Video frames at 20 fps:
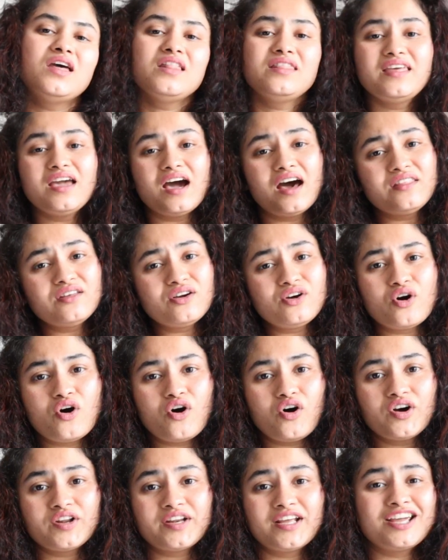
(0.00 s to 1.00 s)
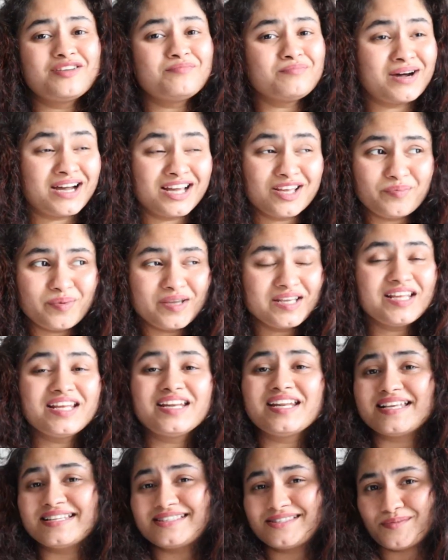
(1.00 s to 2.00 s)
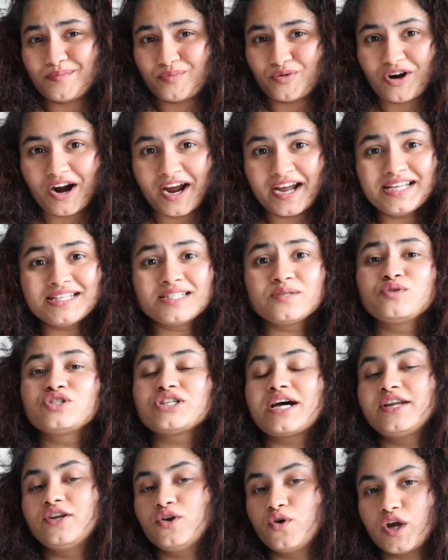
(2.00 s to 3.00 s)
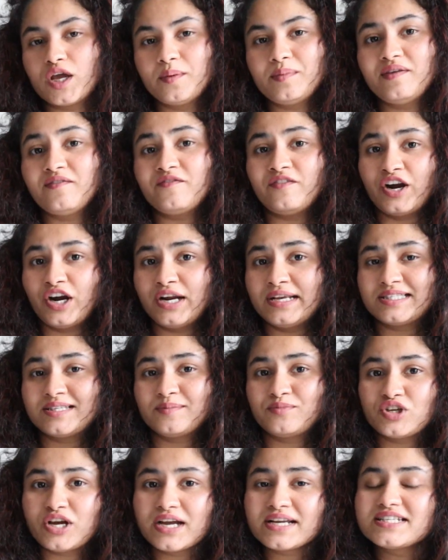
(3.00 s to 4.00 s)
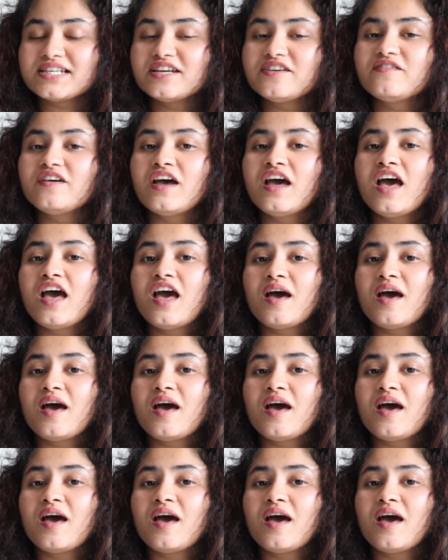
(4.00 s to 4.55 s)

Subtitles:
The other con, in my opinion, is the price, which I know can be very subjective,